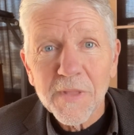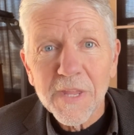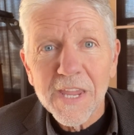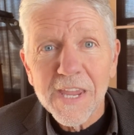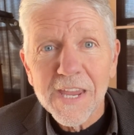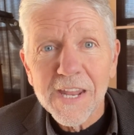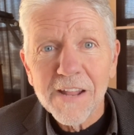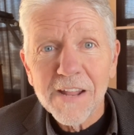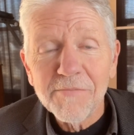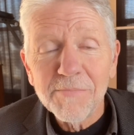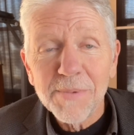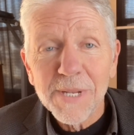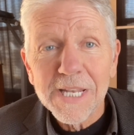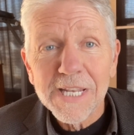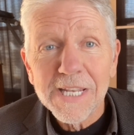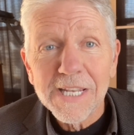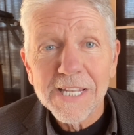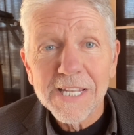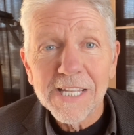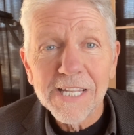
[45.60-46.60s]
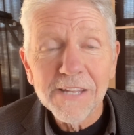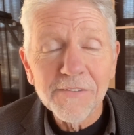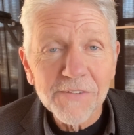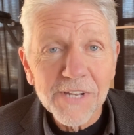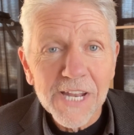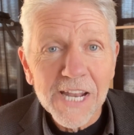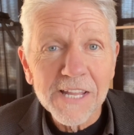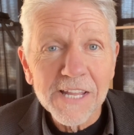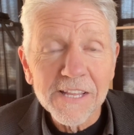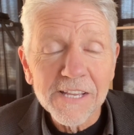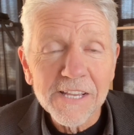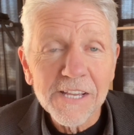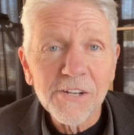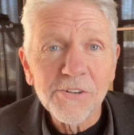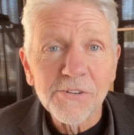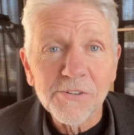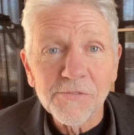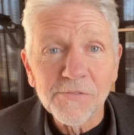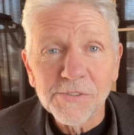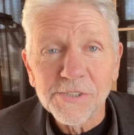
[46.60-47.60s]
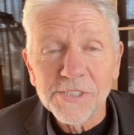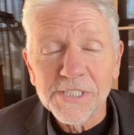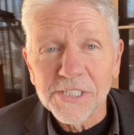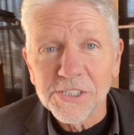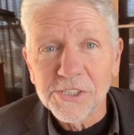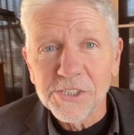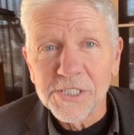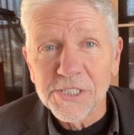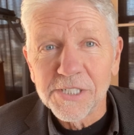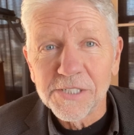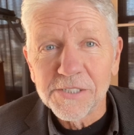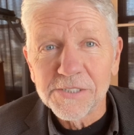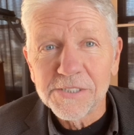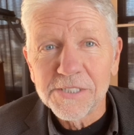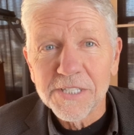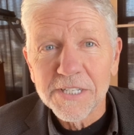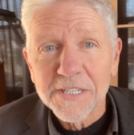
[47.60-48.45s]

And I've lived out of the country for 6 years.